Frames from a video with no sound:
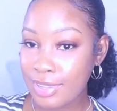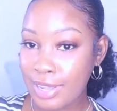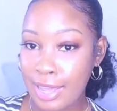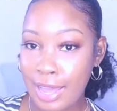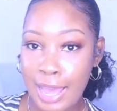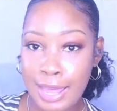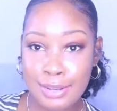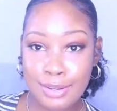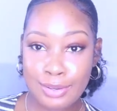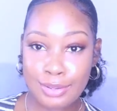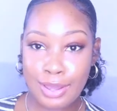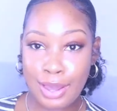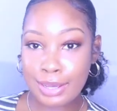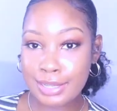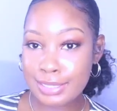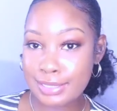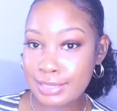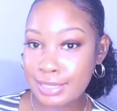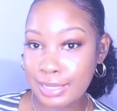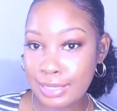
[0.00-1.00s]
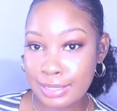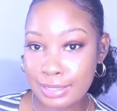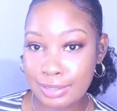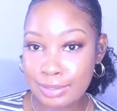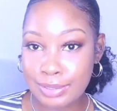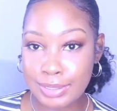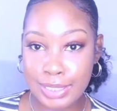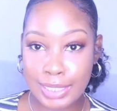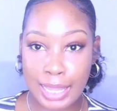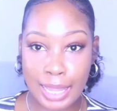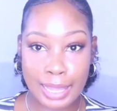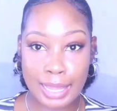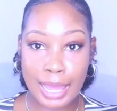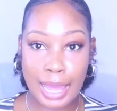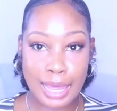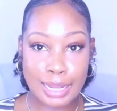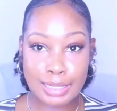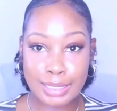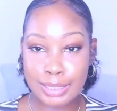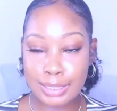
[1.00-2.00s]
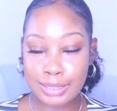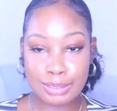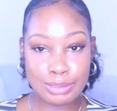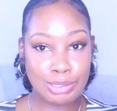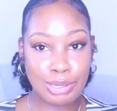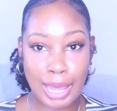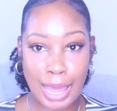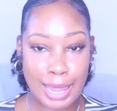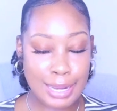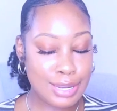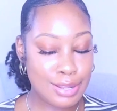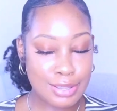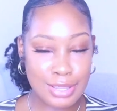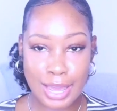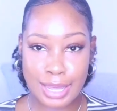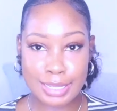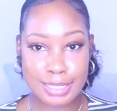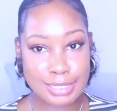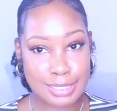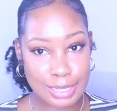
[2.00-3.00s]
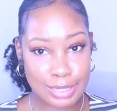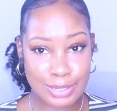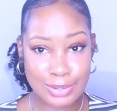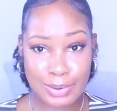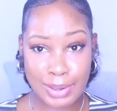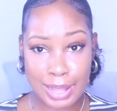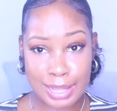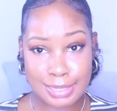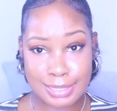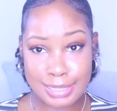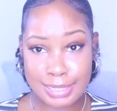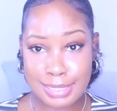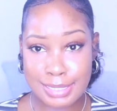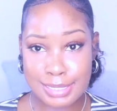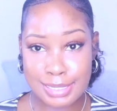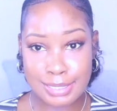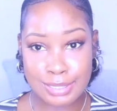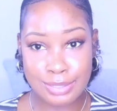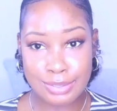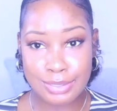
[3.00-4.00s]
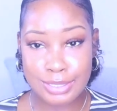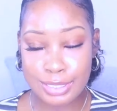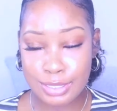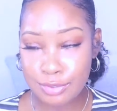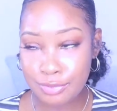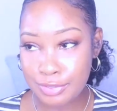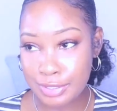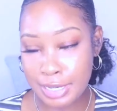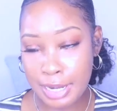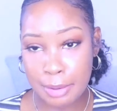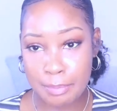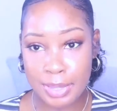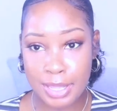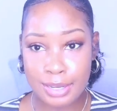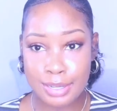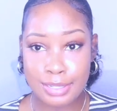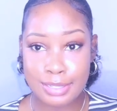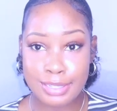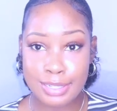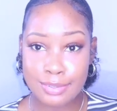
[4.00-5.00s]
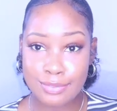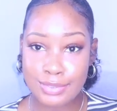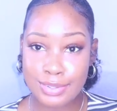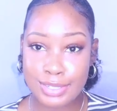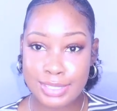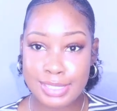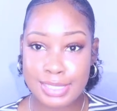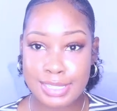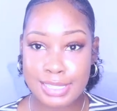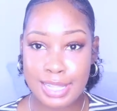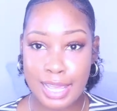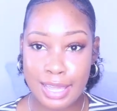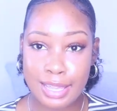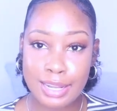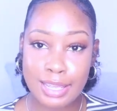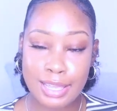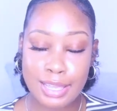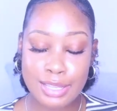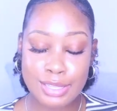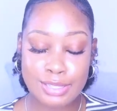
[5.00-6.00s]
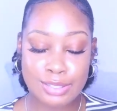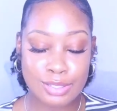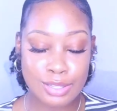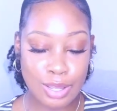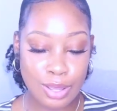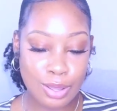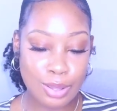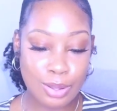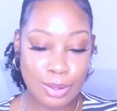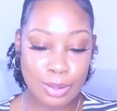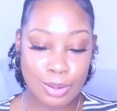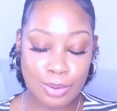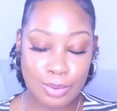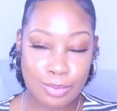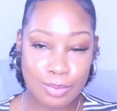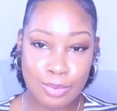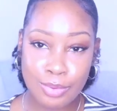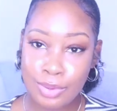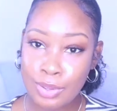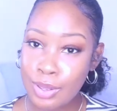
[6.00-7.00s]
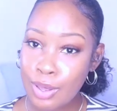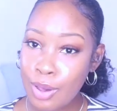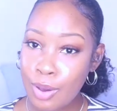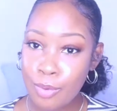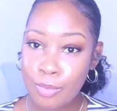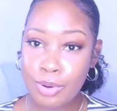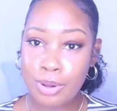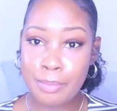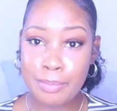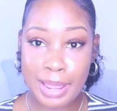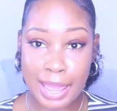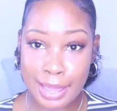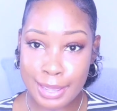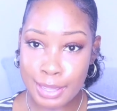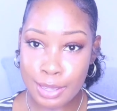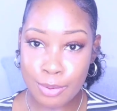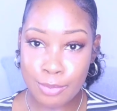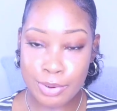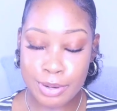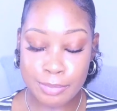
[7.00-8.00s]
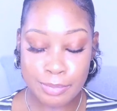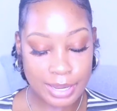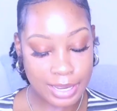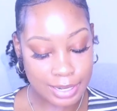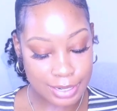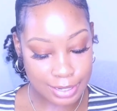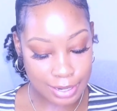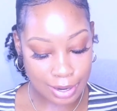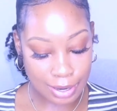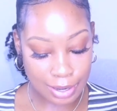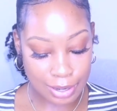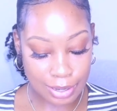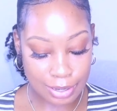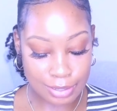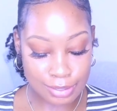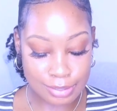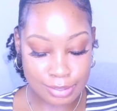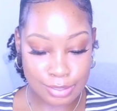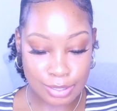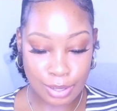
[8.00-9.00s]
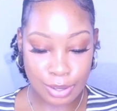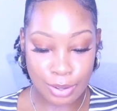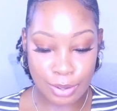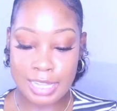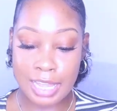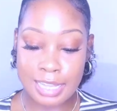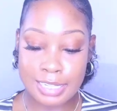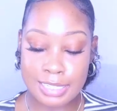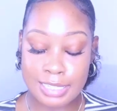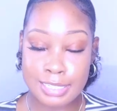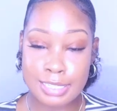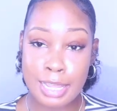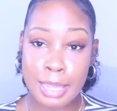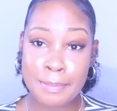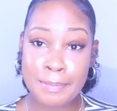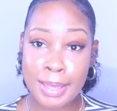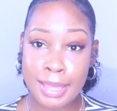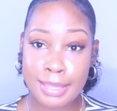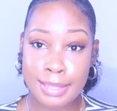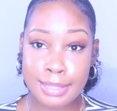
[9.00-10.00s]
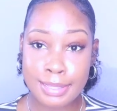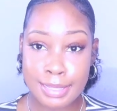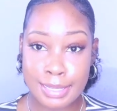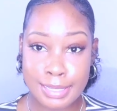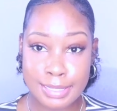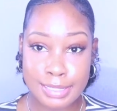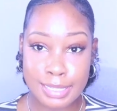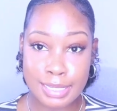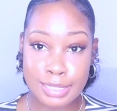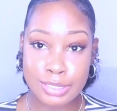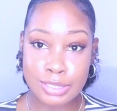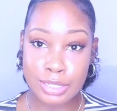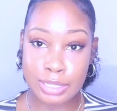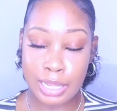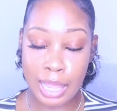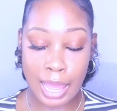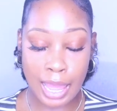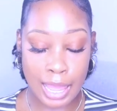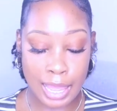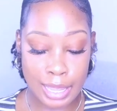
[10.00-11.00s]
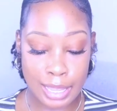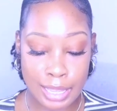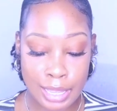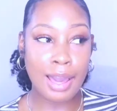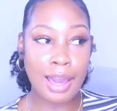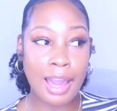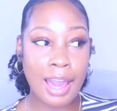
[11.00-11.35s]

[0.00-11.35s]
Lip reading: I know y'all can tell, like I know y'all can tell the quality is a little different. I'm in a different setting, so we're back and we're better, y'all. So I did take my Nclex in July.